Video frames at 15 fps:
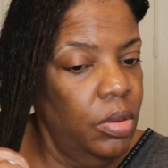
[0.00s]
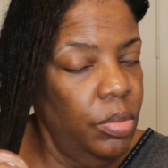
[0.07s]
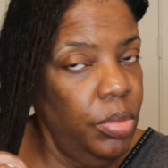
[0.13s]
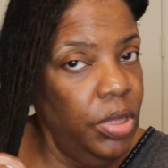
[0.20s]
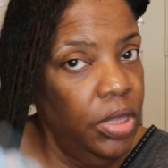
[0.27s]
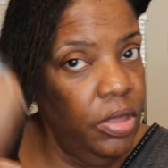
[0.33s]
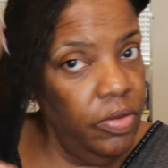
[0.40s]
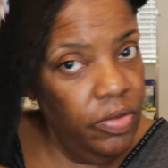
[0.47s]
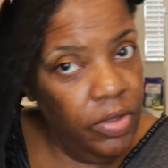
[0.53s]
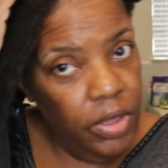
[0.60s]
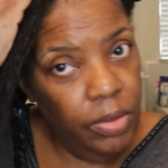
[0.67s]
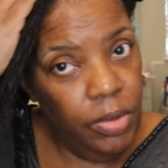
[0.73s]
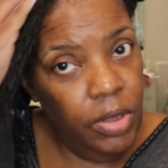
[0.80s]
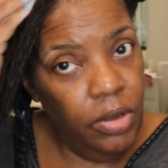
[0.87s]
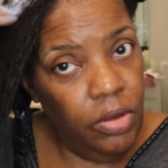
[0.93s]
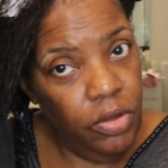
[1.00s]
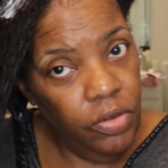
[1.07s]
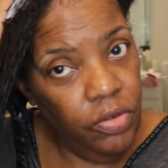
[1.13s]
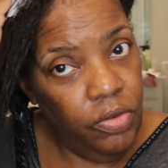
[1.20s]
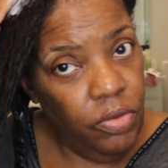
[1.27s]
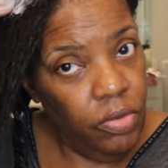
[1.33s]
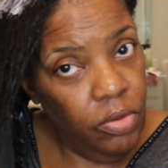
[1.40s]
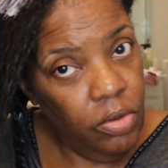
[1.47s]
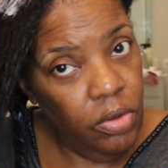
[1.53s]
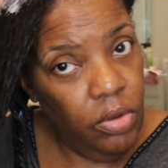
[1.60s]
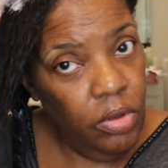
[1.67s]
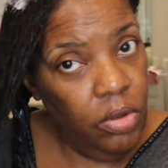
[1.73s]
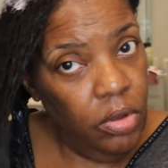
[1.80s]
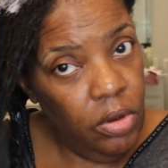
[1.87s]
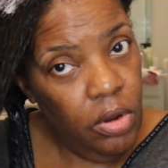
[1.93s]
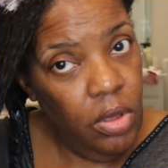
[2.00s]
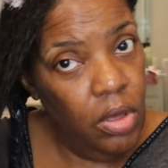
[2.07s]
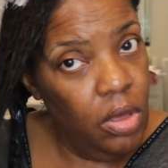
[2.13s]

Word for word: put this deep conditioner on